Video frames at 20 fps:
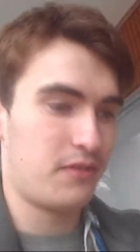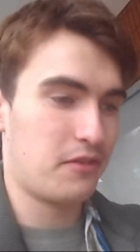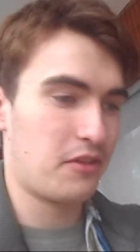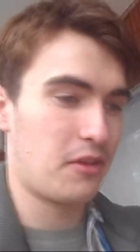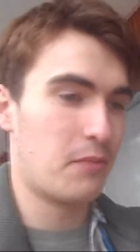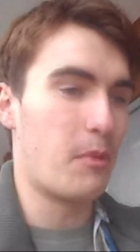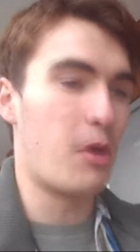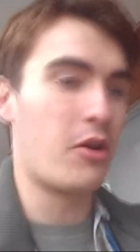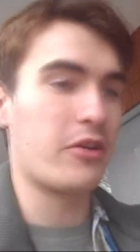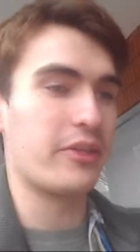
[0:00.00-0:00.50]

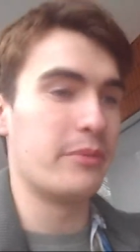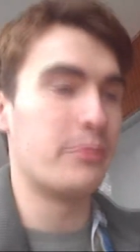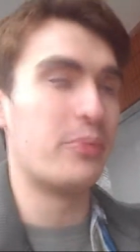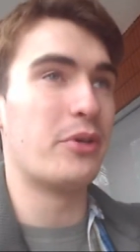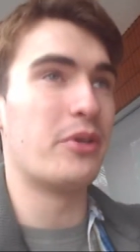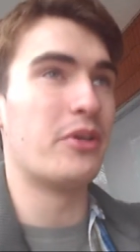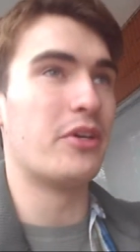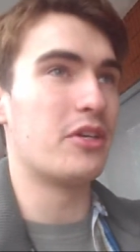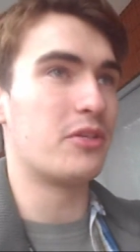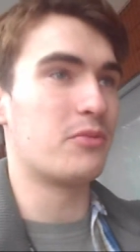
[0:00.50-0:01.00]
the
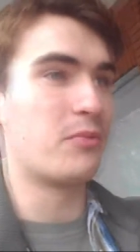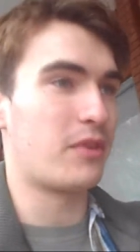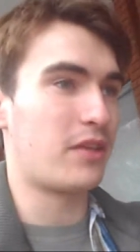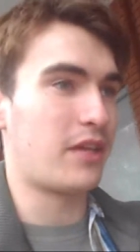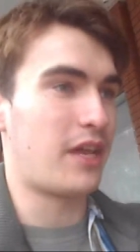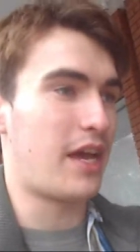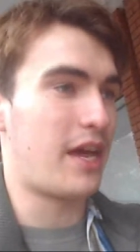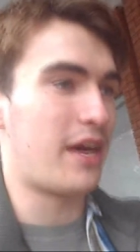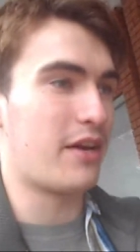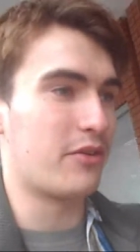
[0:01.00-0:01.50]
mockingbird with the
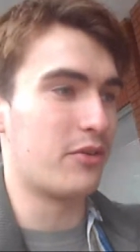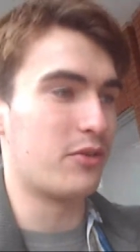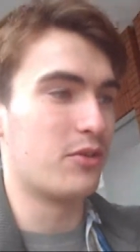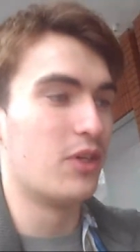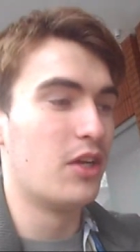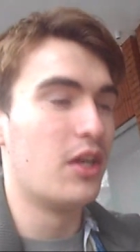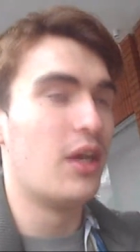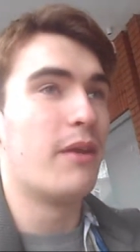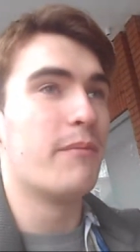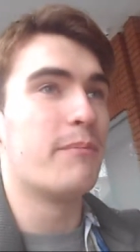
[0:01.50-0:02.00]
arrow.
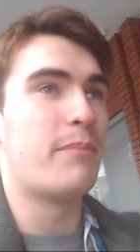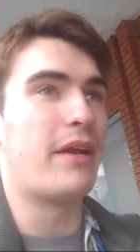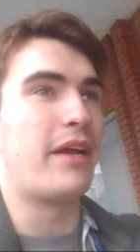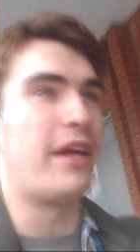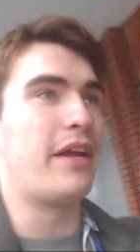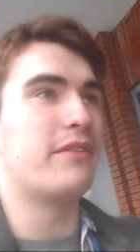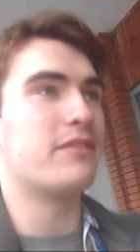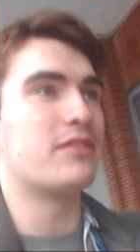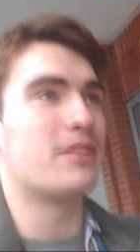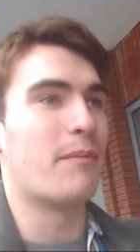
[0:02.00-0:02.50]

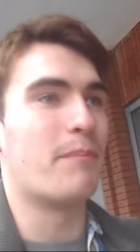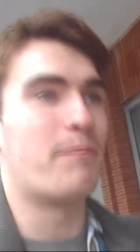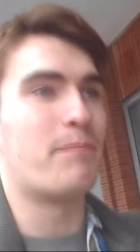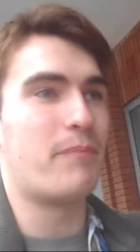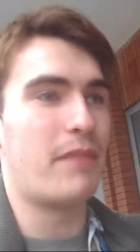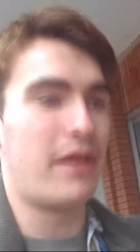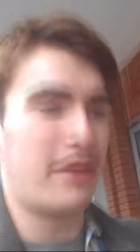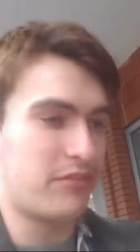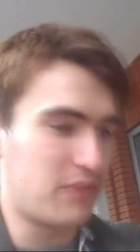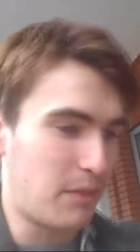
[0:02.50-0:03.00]
But it was a
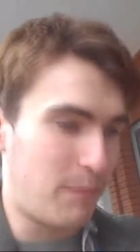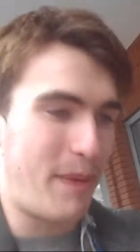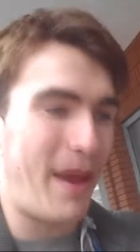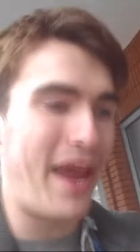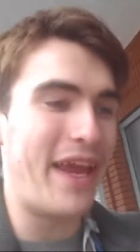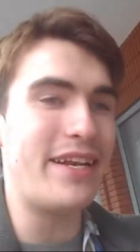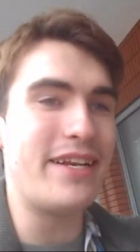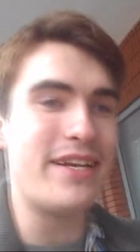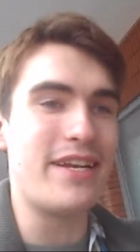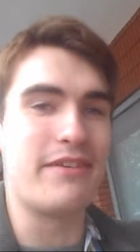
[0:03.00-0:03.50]

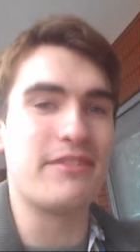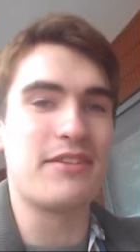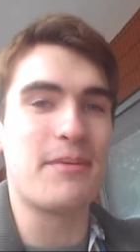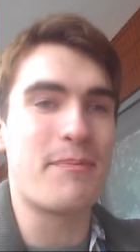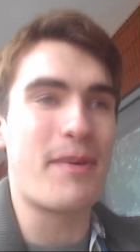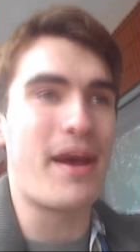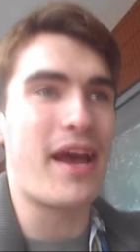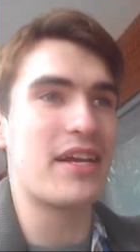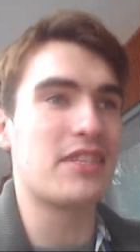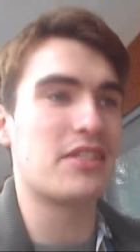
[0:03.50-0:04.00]
pin, it was a
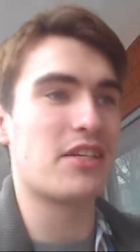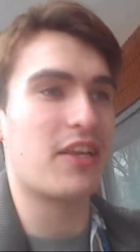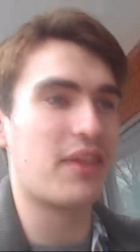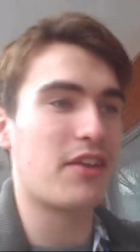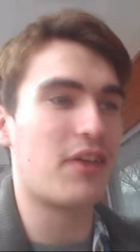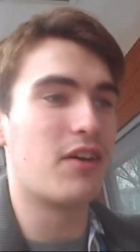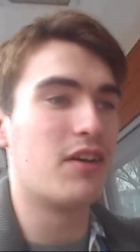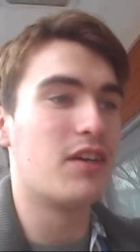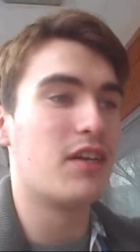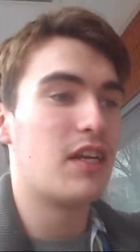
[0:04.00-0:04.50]
badge, and I
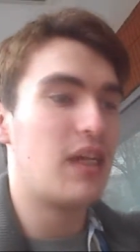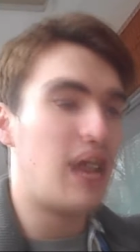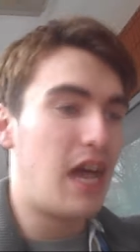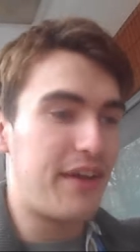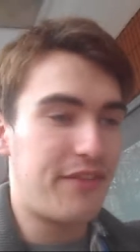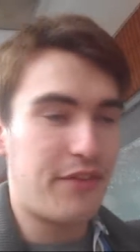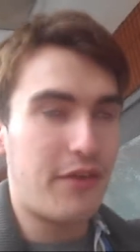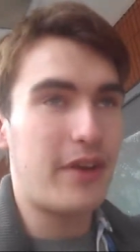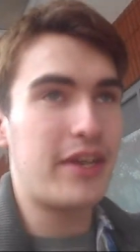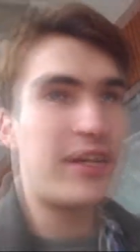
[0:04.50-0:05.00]
thought,
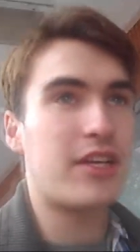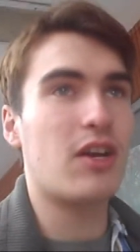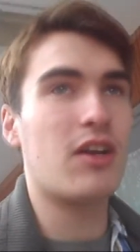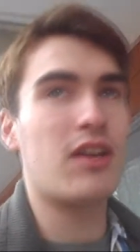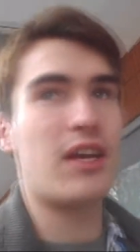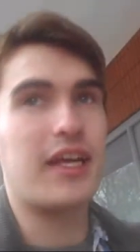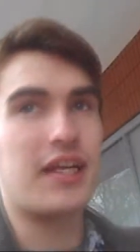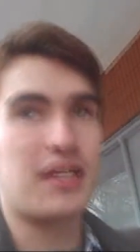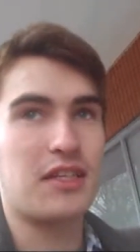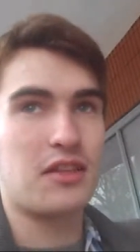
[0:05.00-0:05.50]
I've already
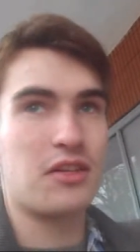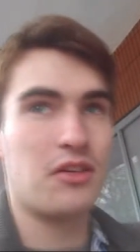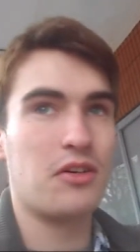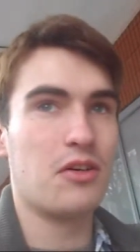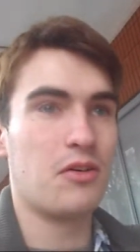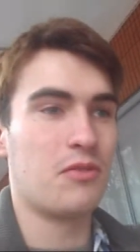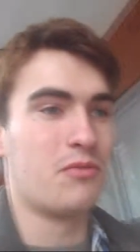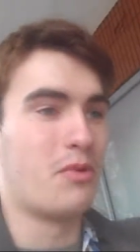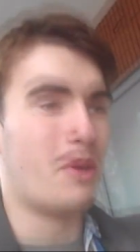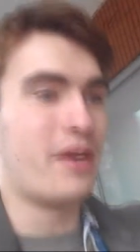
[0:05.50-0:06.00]
got like
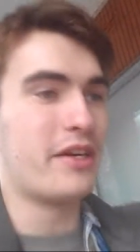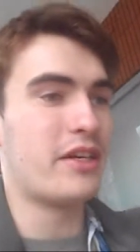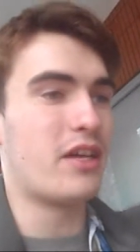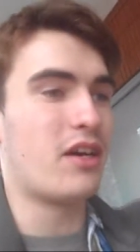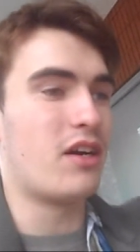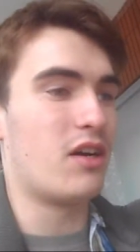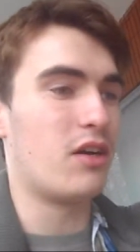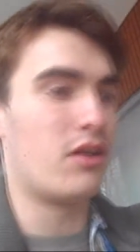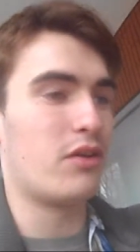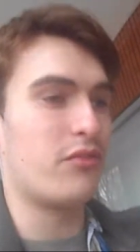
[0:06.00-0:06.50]
the one
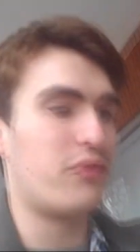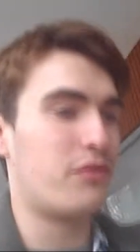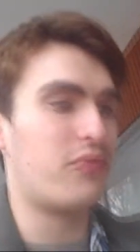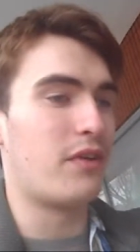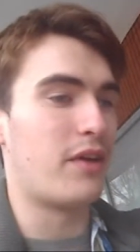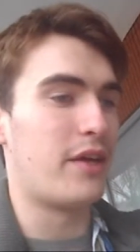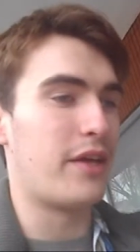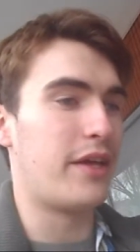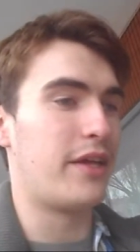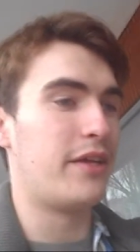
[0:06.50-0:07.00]
of
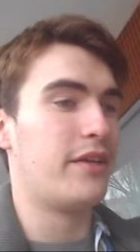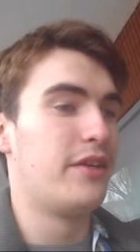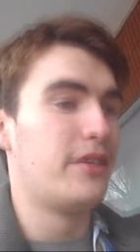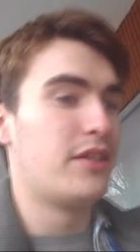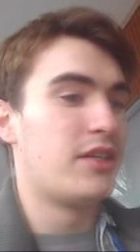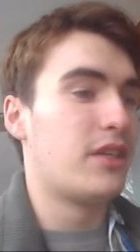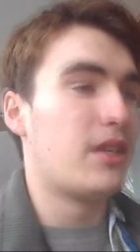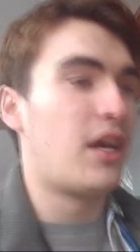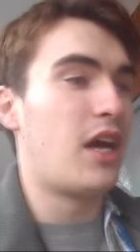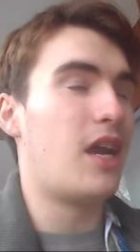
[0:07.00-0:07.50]

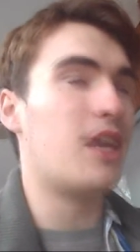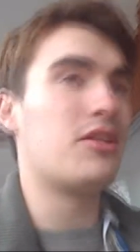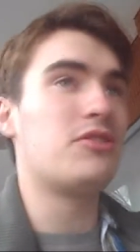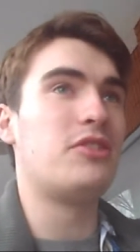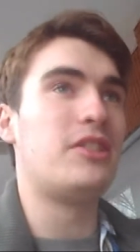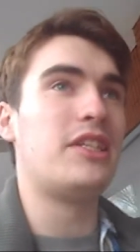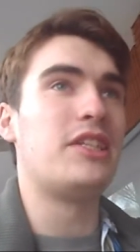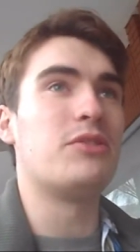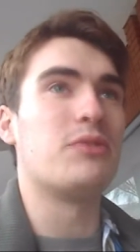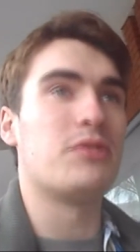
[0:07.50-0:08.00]

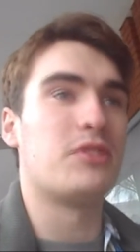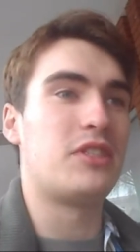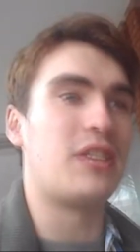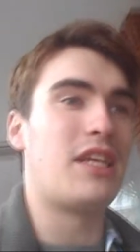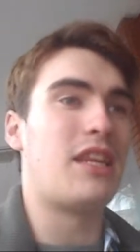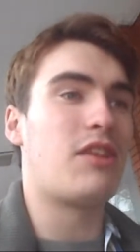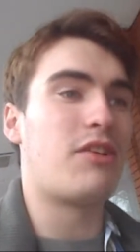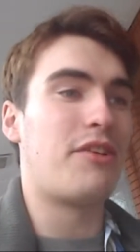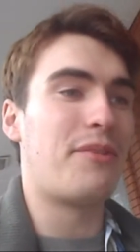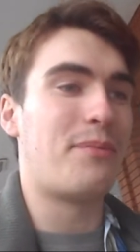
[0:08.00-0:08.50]
R2-D2 and
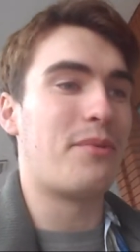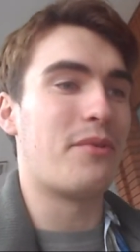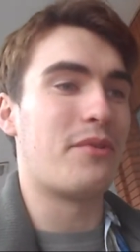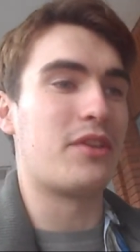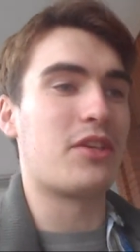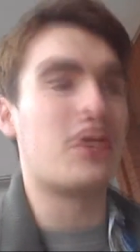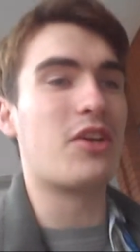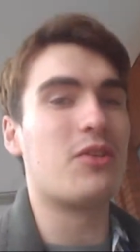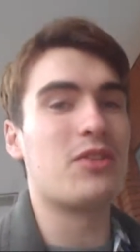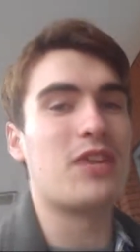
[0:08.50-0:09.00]
C-3PO and
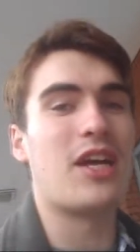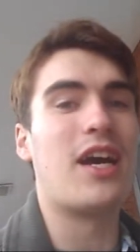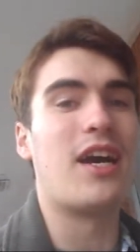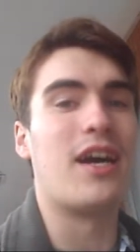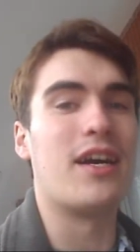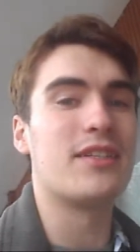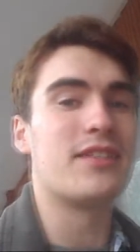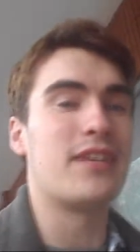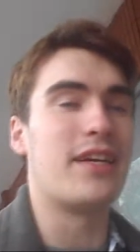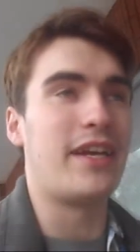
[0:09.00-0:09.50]
the gold
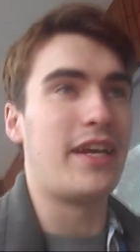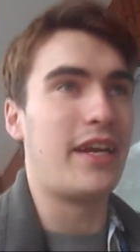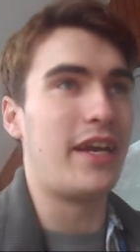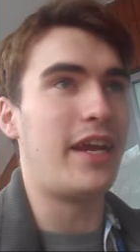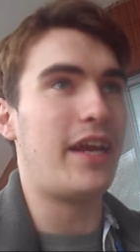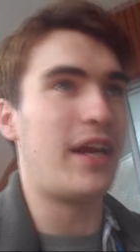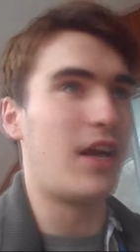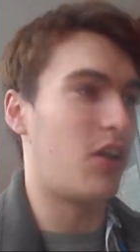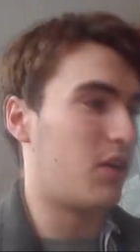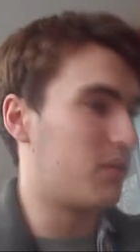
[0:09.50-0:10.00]
heart
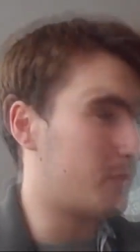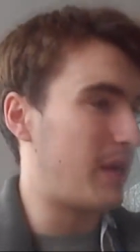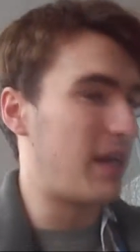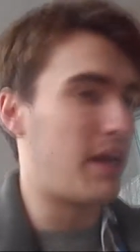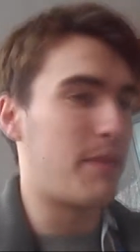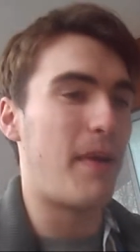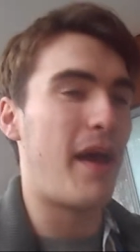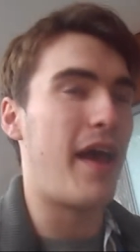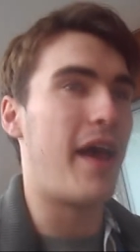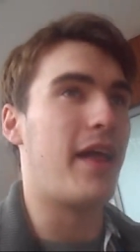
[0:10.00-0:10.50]
on my
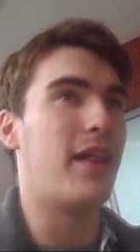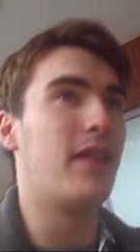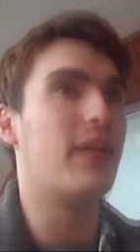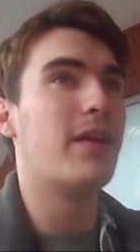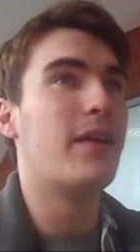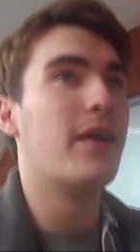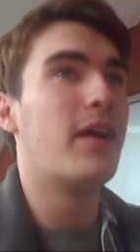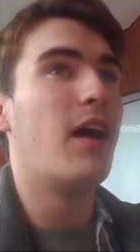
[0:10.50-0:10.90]
lapel.